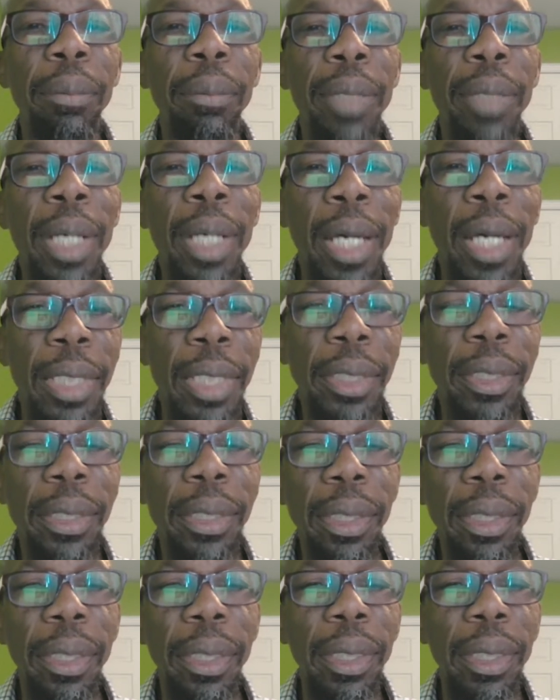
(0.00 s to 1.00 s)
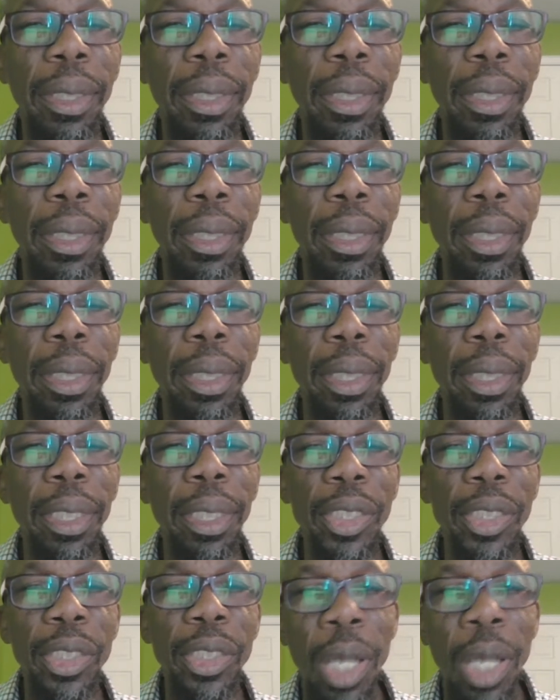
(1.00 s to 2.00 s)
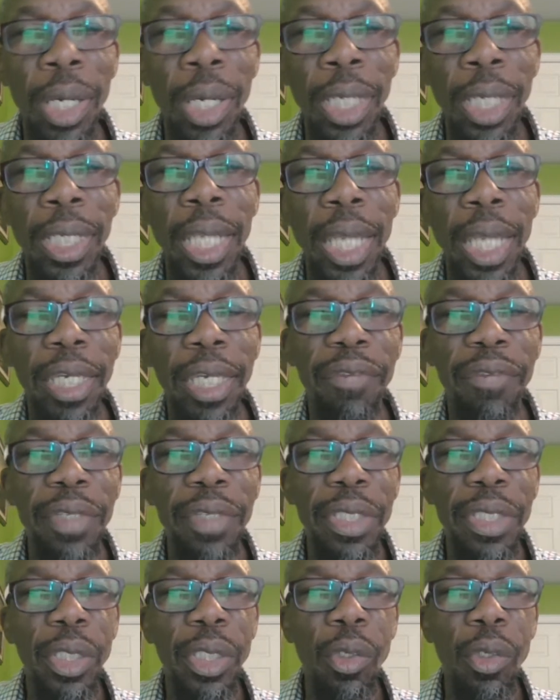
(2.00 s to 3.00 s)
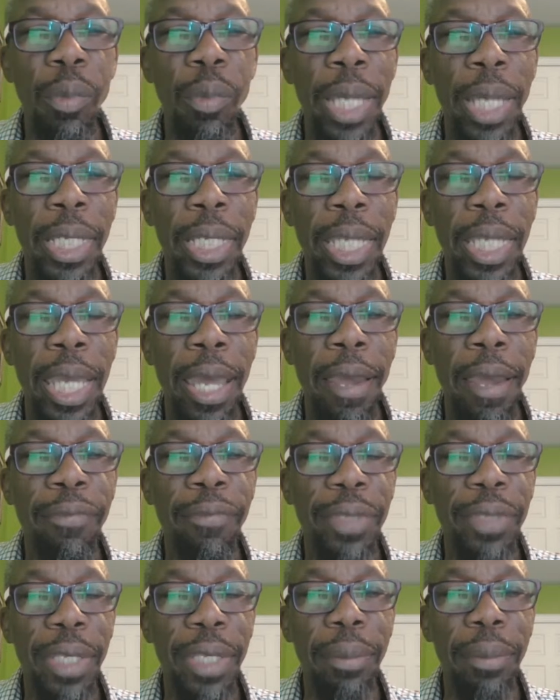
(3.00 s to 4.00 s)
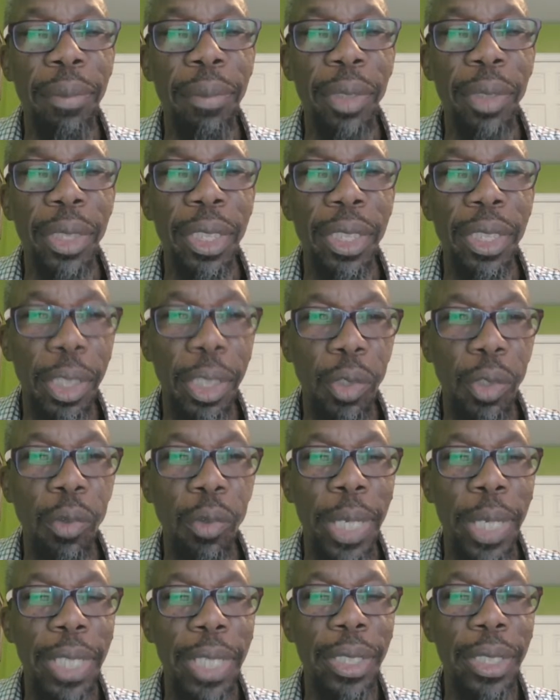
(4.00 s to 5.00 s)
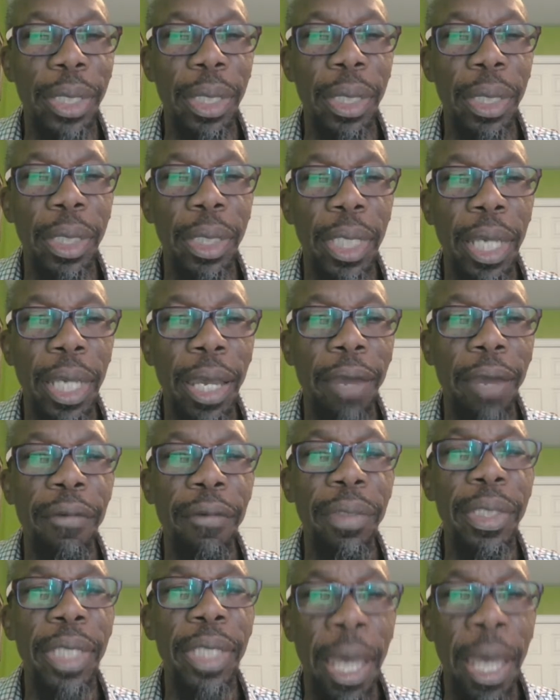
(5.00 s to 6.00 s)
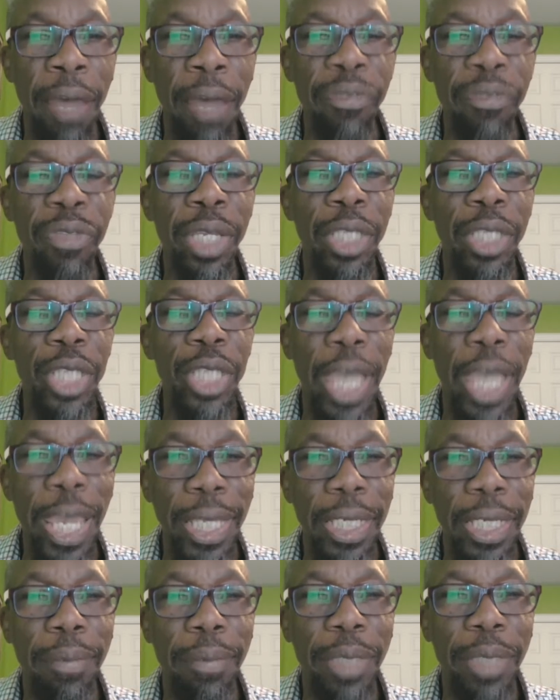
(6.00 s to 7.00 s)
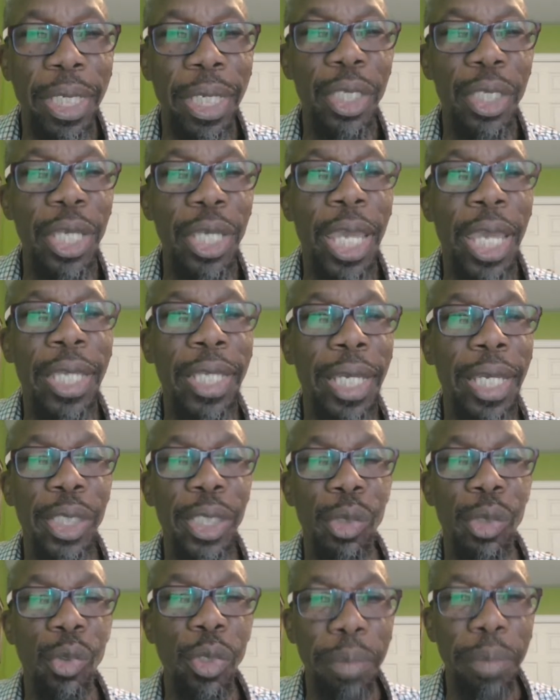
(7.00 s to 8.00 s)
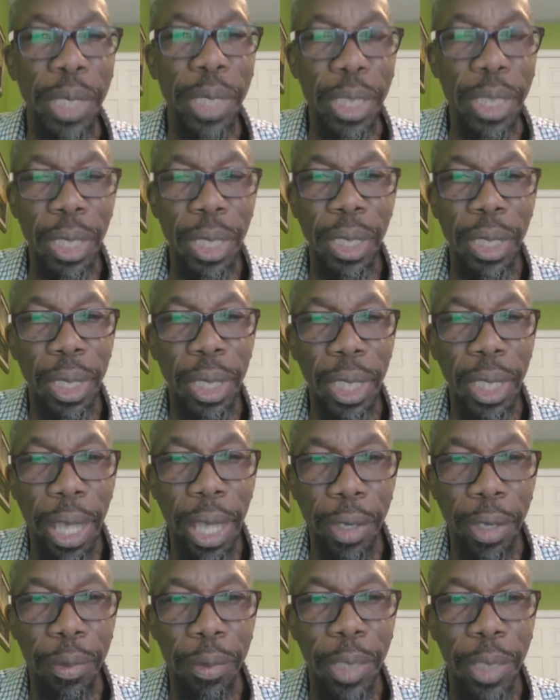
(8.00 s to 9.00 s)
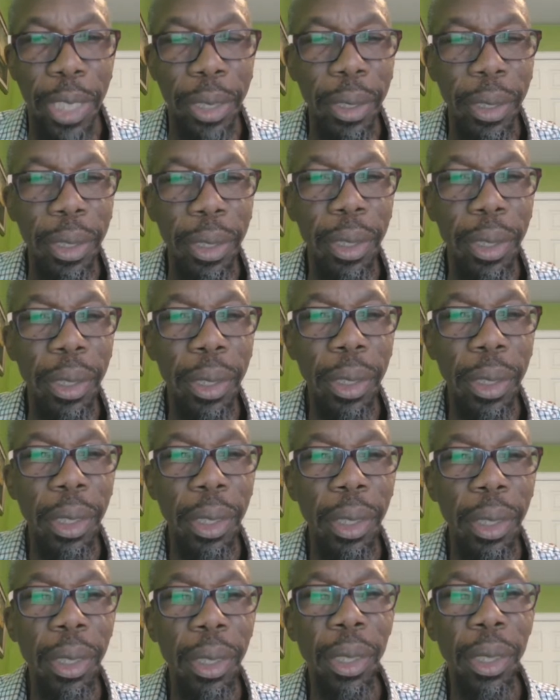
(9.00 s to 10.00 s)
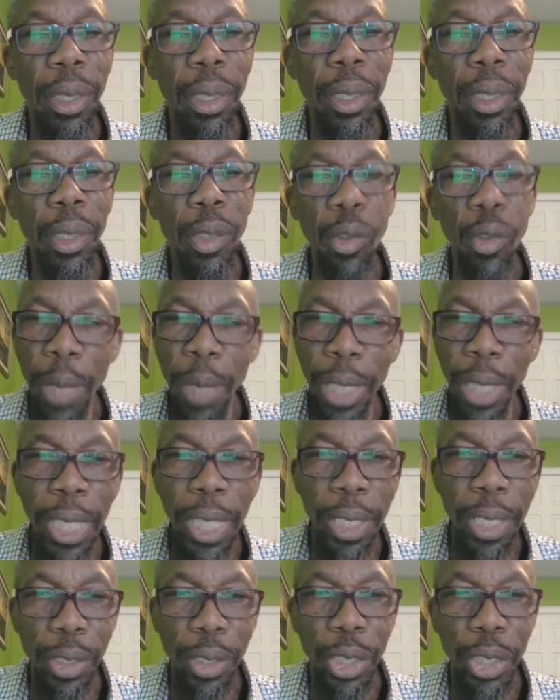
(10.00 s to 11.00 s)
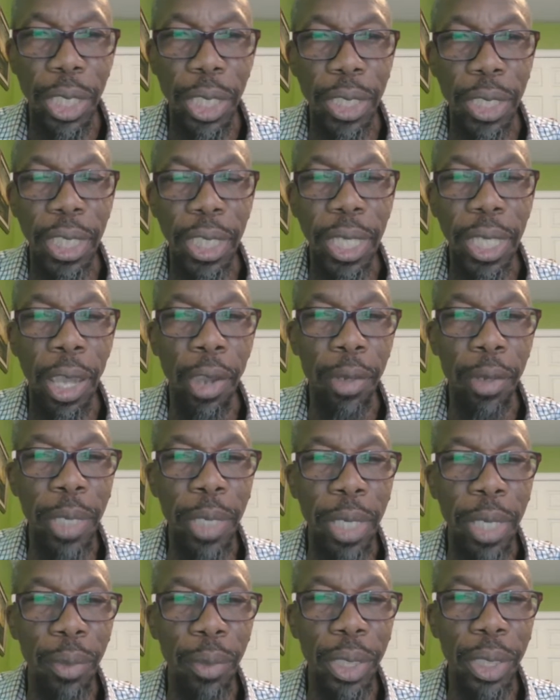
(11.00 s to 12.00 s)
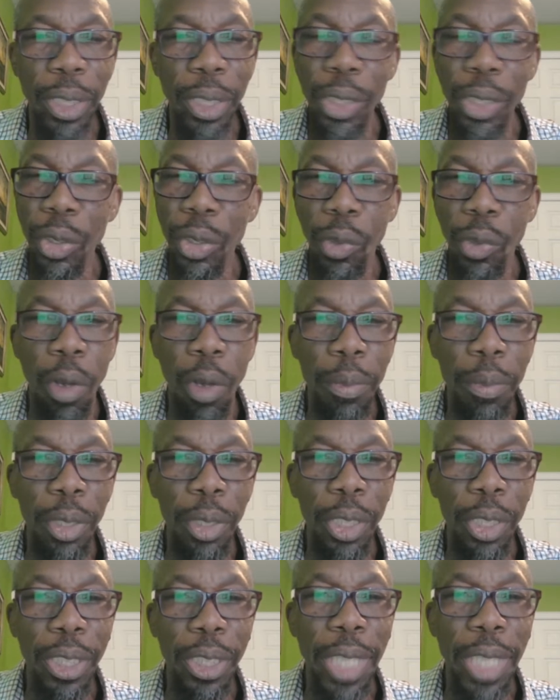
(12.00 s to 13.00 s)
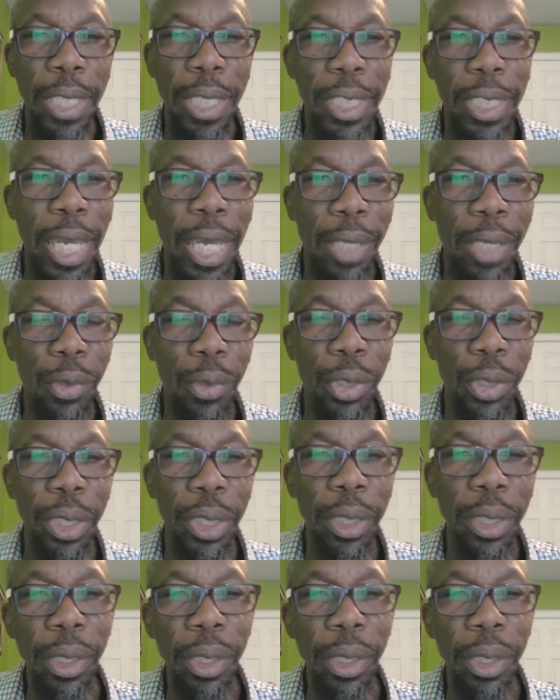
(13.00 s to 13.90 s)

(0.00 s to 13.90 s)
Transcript: But it's sounding like if it's Cuba they're after, but it's not Cuba. They're after China because China is doing business in the Caribbean. Cuba cannot change the Caribbean with its communist ideology.